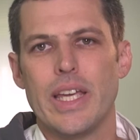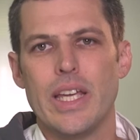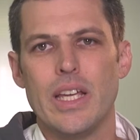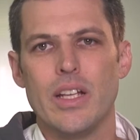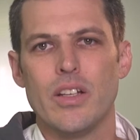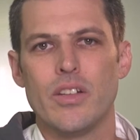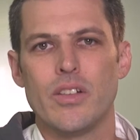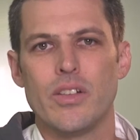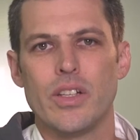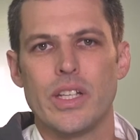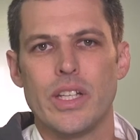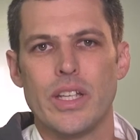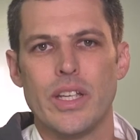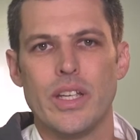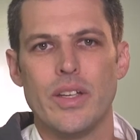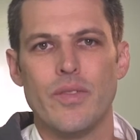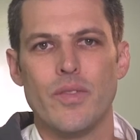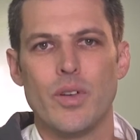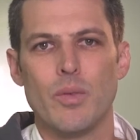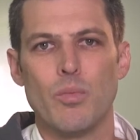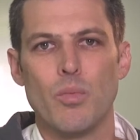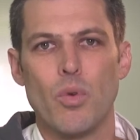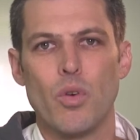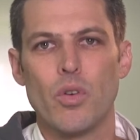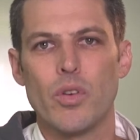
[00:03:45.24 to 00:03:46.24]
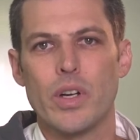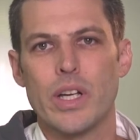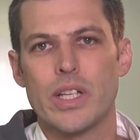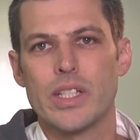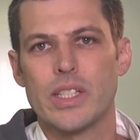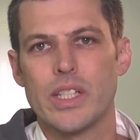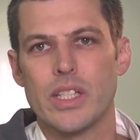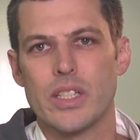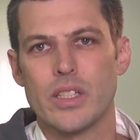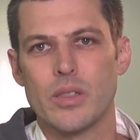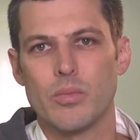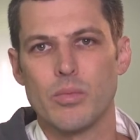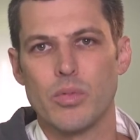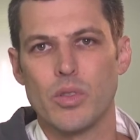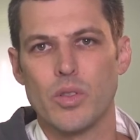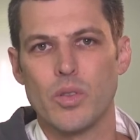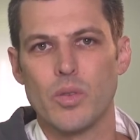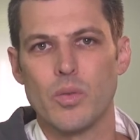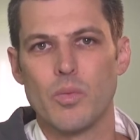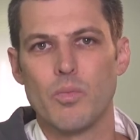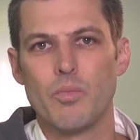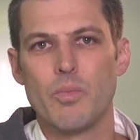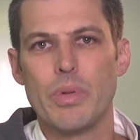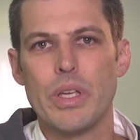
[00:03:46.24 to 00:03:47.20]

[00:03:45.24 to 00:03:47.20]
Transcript: e-learning even more accessible,